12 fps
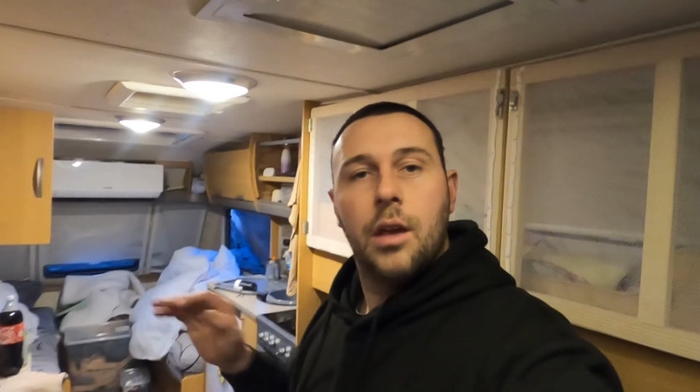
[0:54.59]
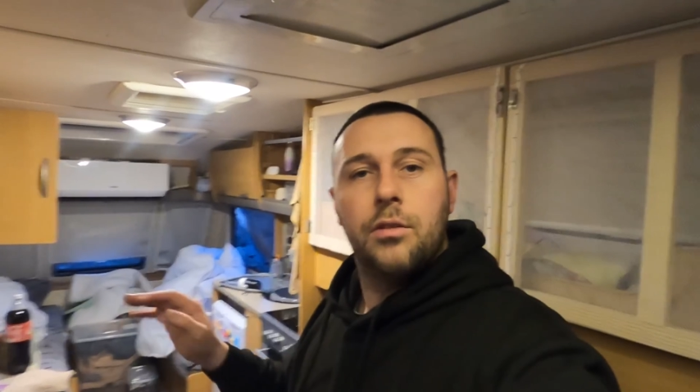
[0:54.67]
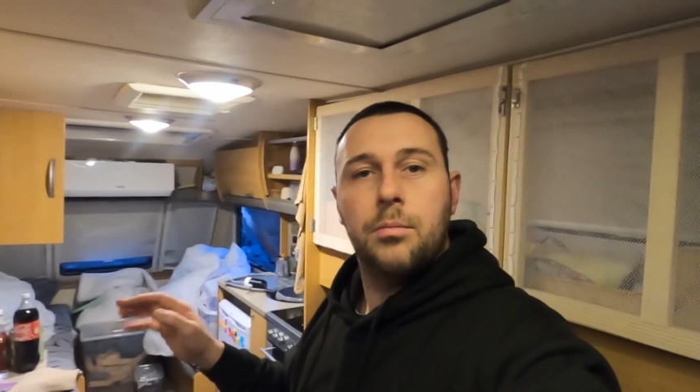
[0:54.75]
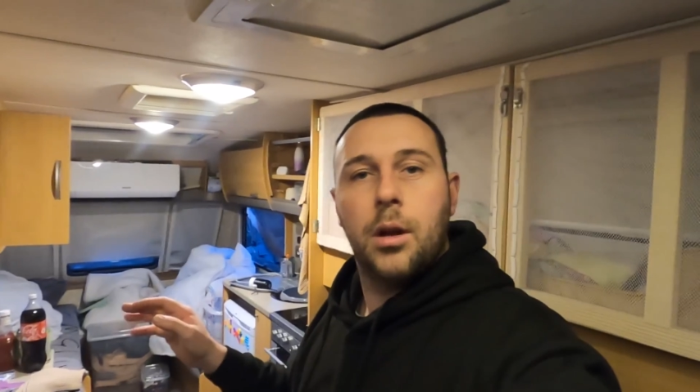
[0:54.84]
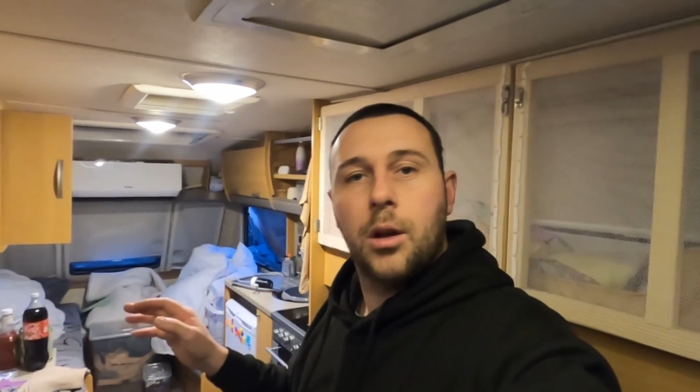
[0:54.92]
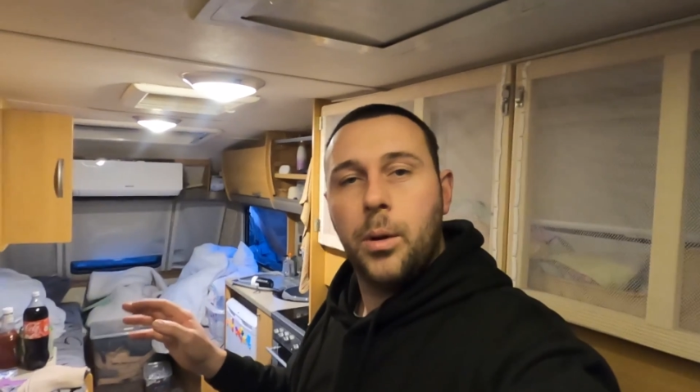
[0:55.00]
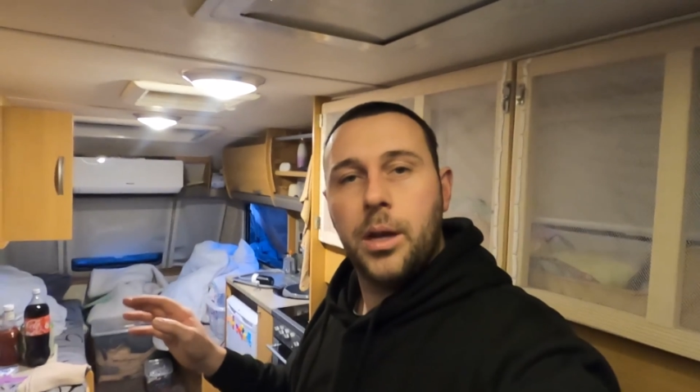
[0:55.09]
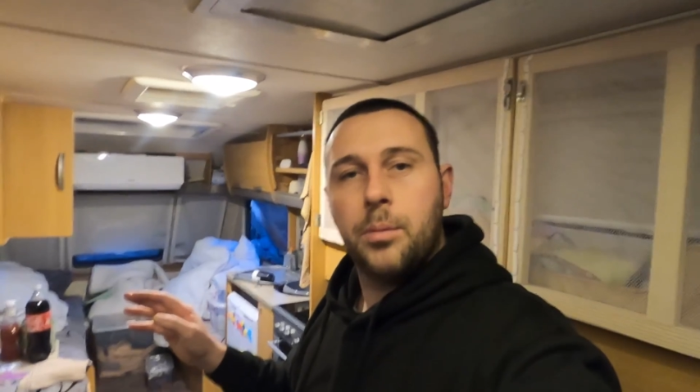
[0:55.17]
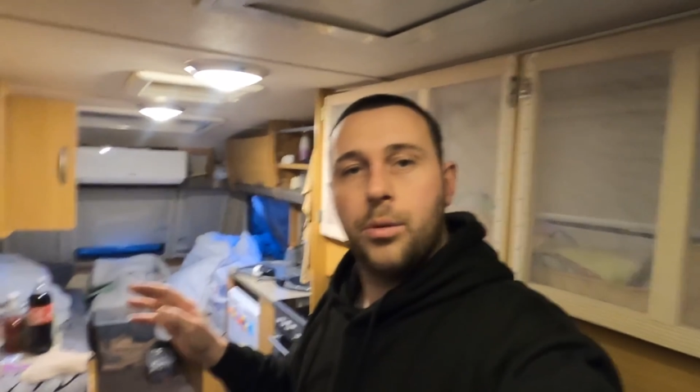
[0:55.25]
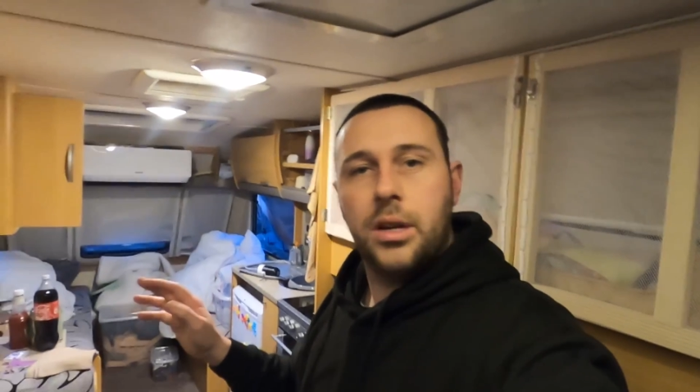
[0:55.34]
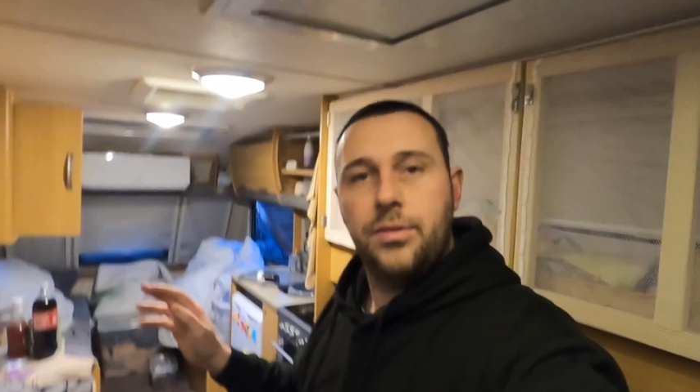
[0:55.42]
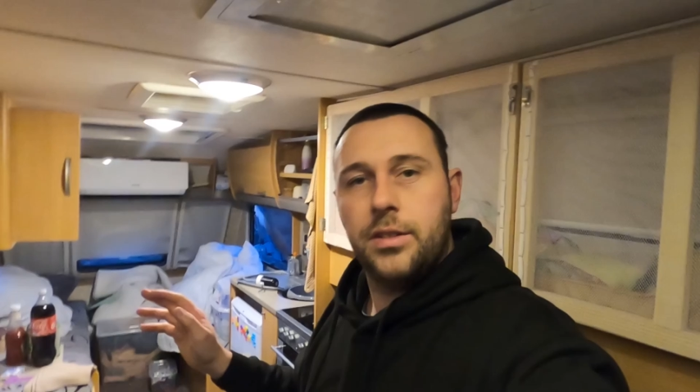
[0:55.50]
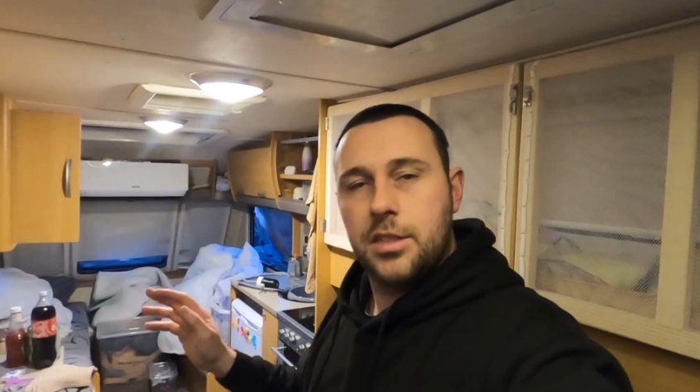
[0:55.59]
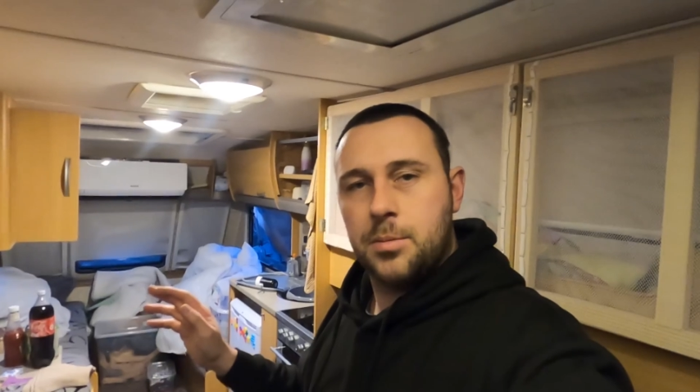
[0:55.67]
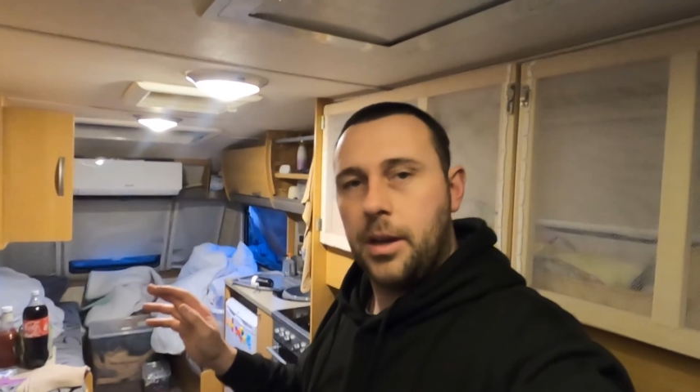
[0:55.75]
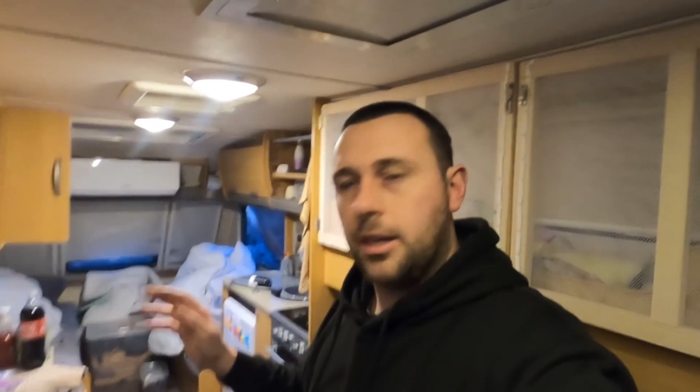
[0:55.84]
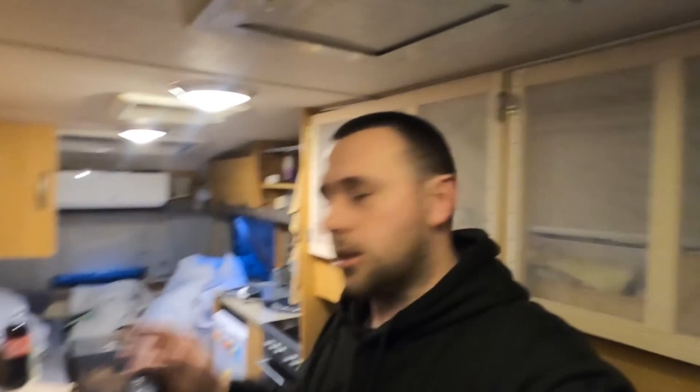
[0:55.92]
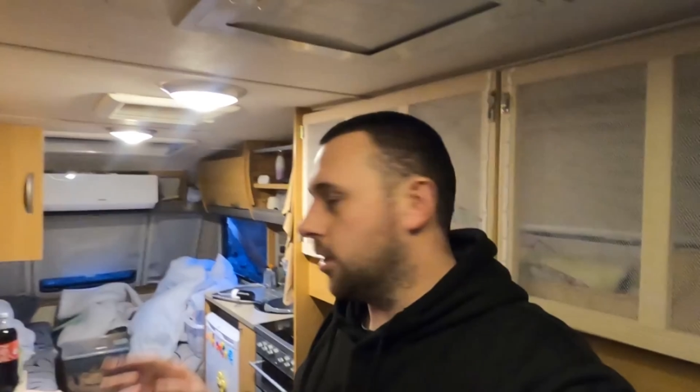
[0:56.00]
For my quick brief
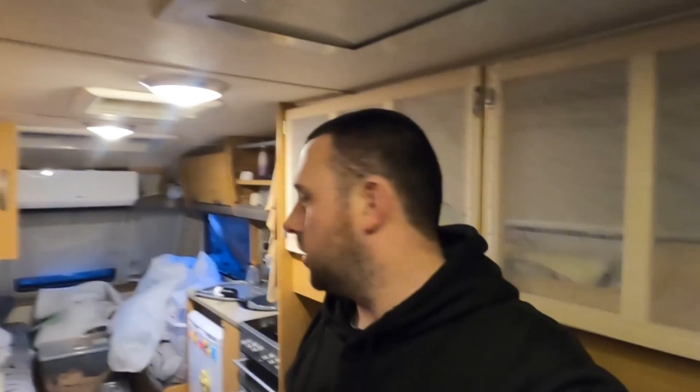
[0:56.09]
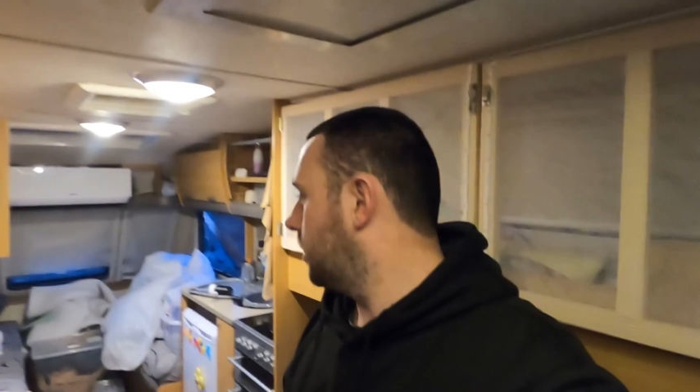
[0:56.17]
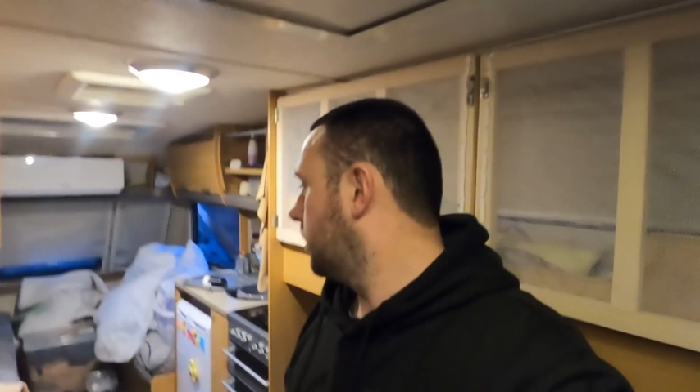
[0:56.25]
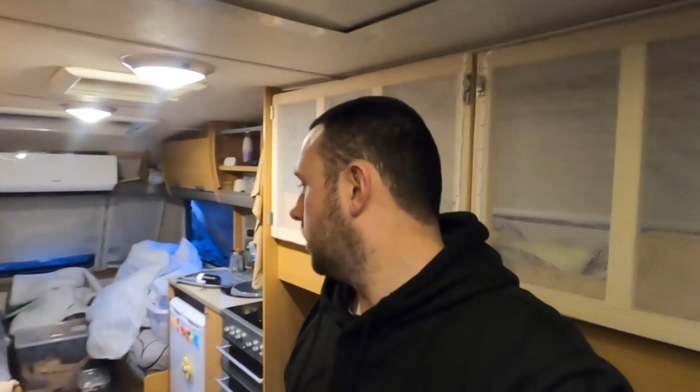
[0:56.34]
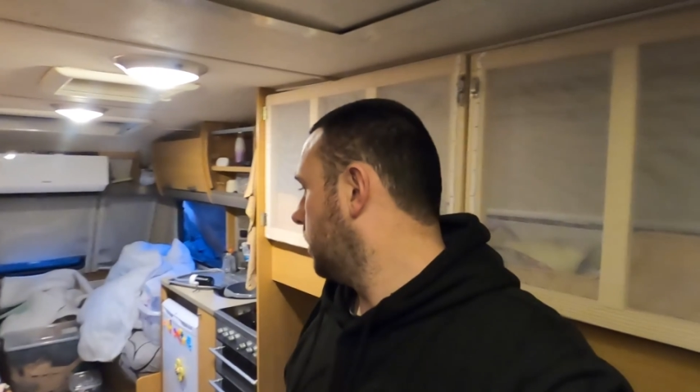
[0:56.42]
inspection,